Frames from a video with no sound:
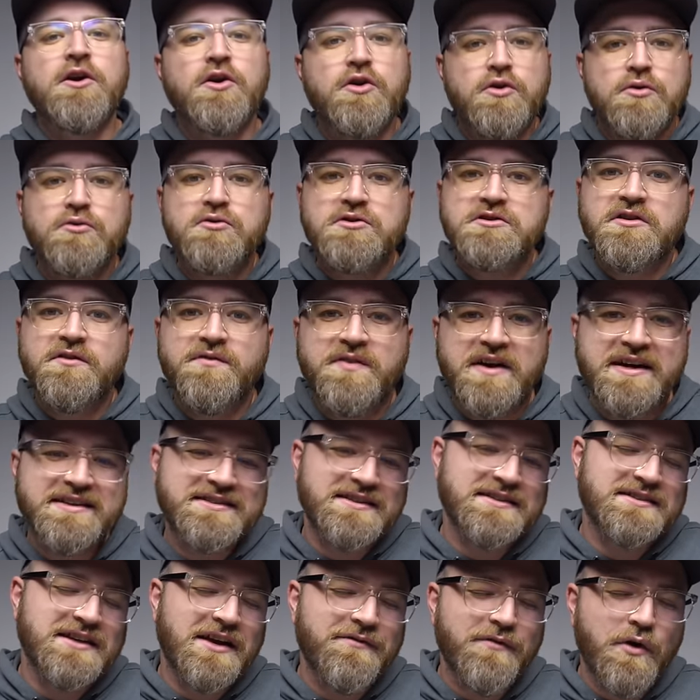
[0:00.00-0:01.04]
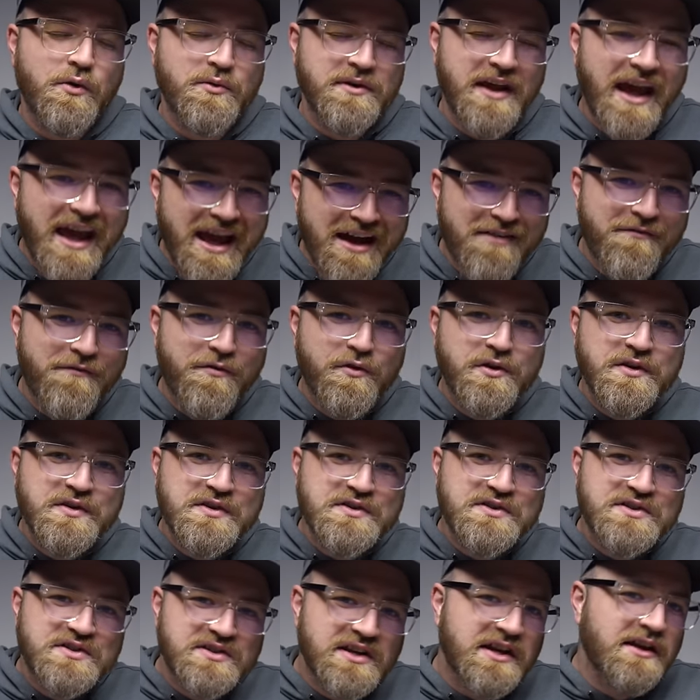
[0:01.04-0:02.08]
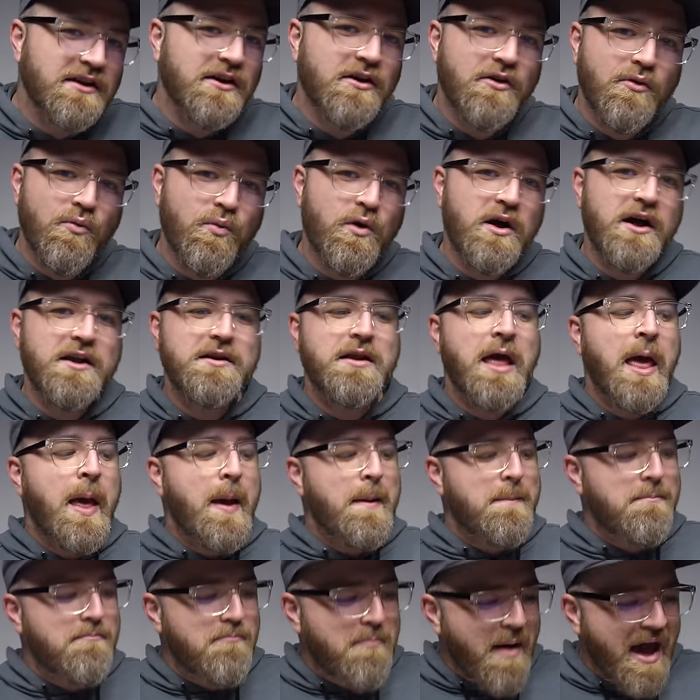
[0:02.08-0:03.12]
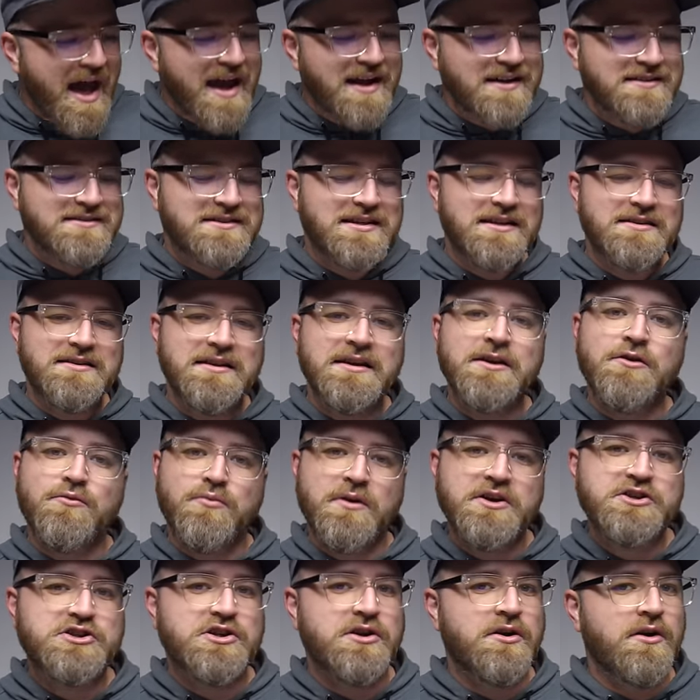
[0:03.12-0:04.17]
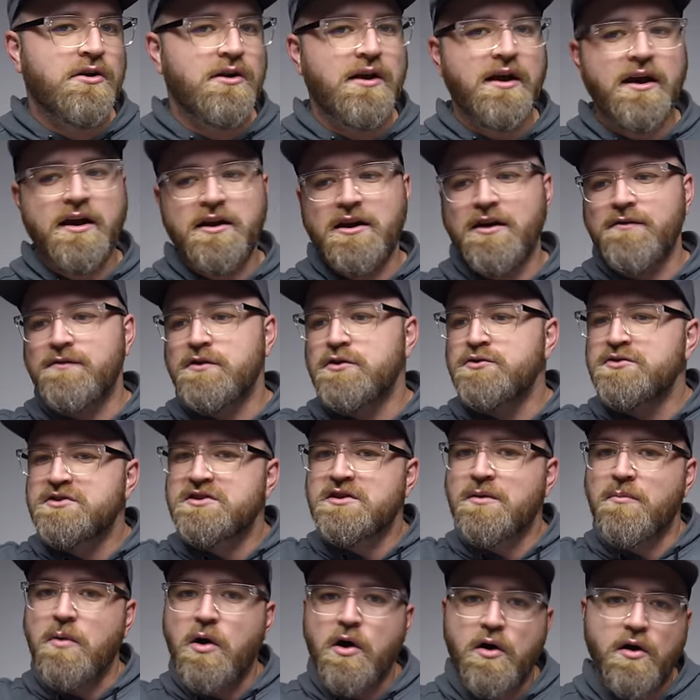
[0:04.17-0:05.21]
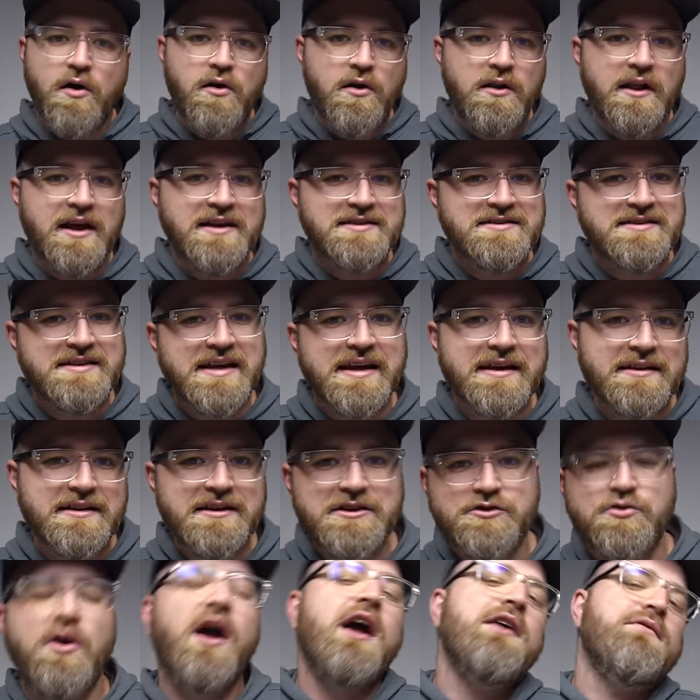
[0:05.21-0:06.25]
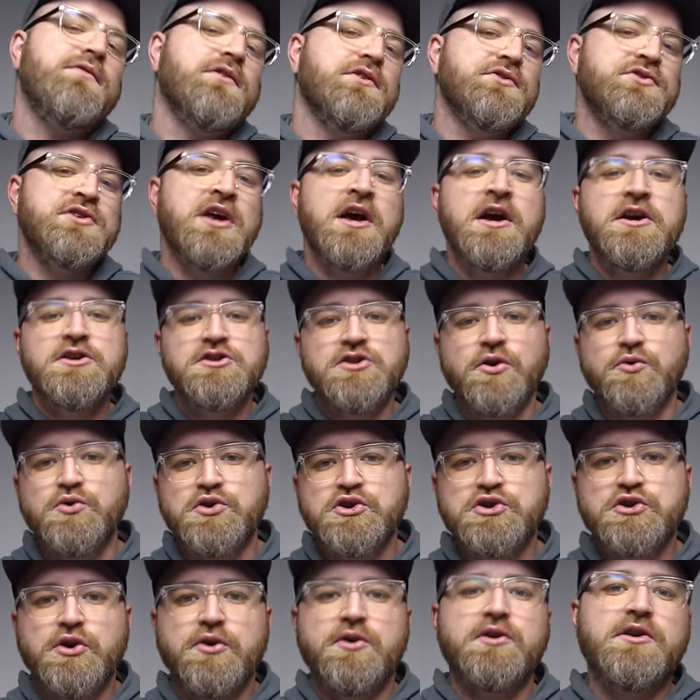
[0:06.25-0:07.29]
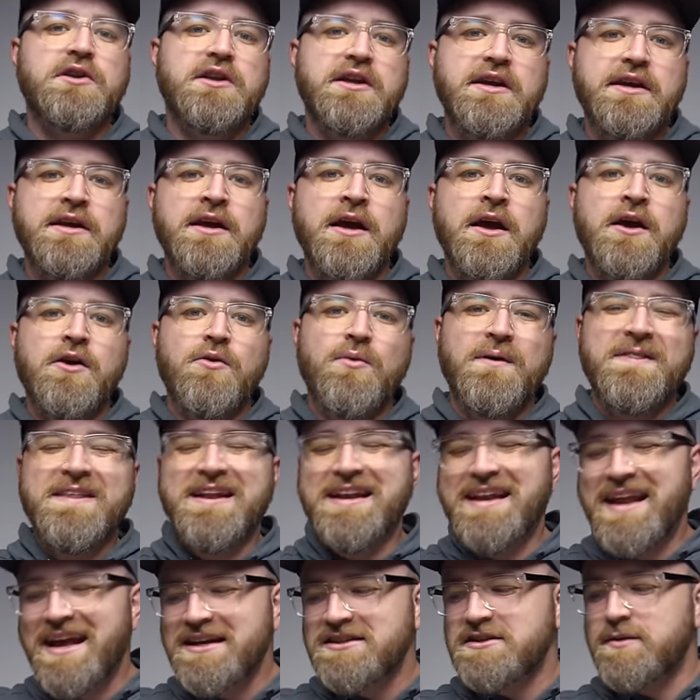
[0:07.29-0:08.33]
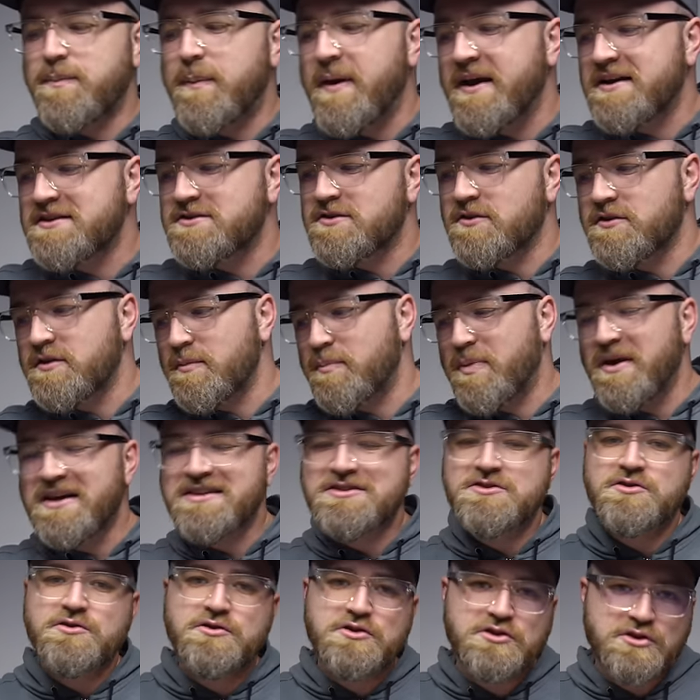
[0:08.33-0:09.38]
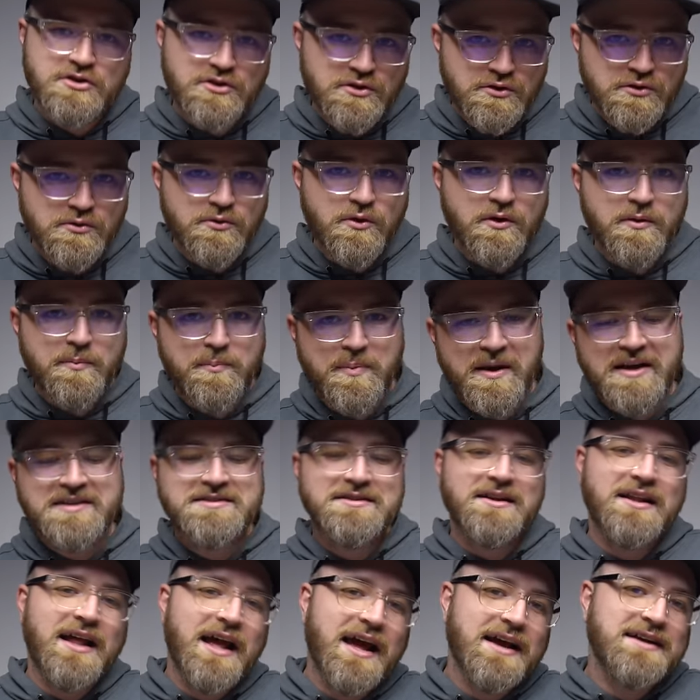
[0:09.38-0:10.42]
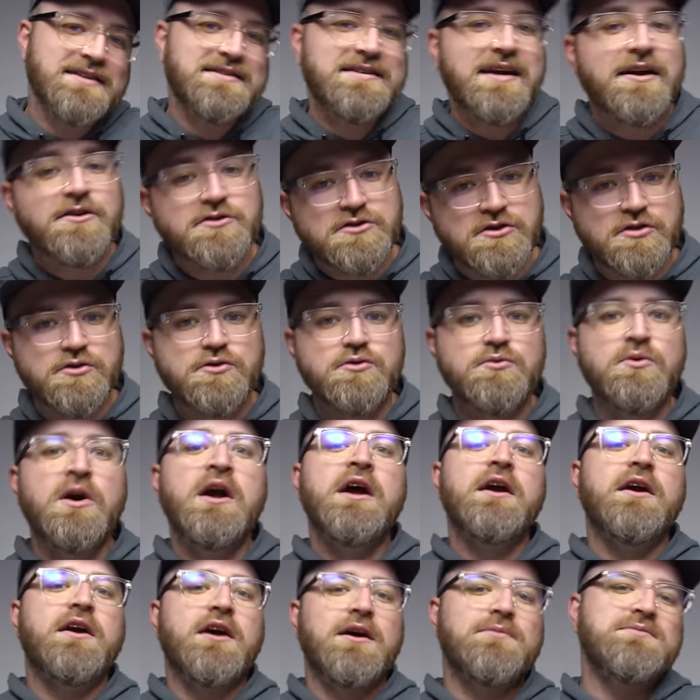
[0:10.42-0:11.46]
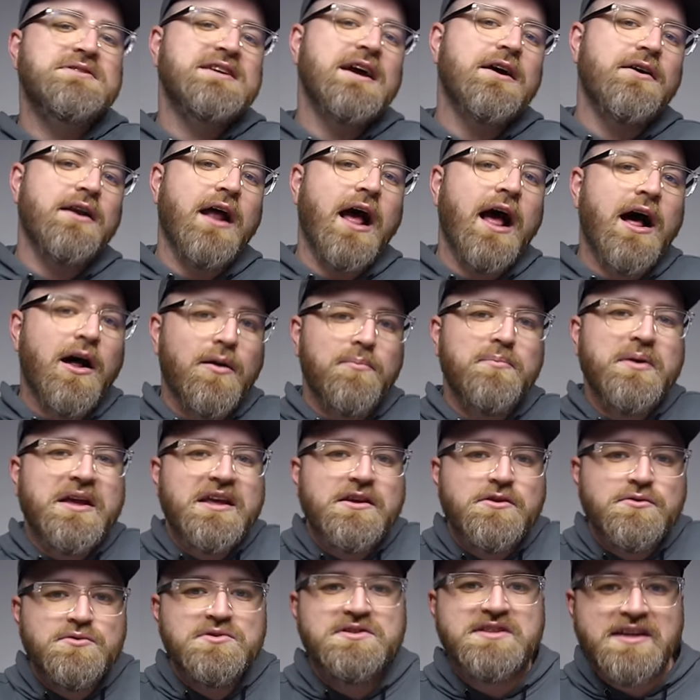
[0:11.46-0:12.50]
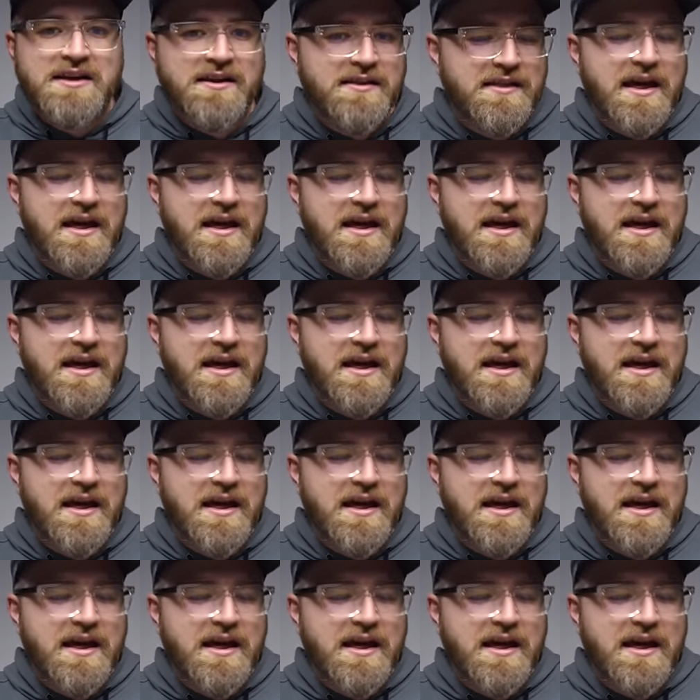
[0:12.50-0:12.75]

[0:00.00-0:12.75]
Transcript: Google devices. I've owned every single one back to the original and I've used them all as daily drivers. So certainly when the next Pixel, the Pixel 2 or Pixel XL2 comes out, I'll be using